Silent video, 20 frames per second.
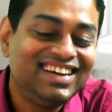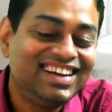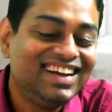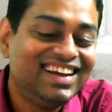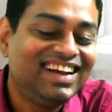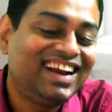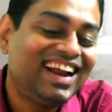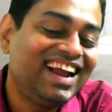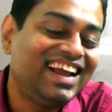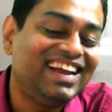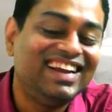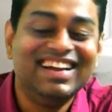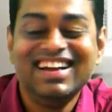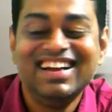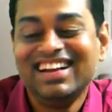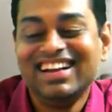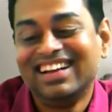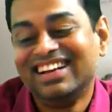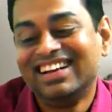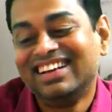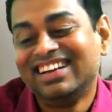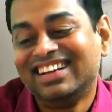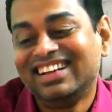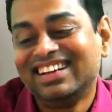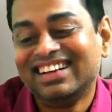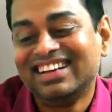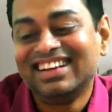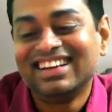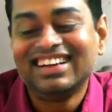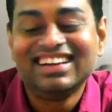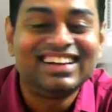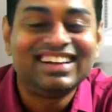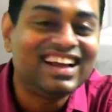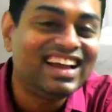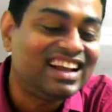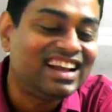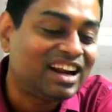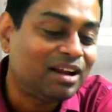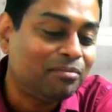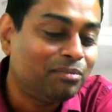Ray,
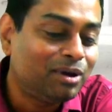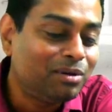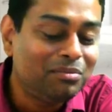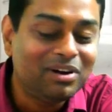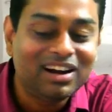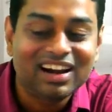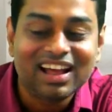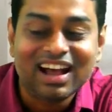rubber banda,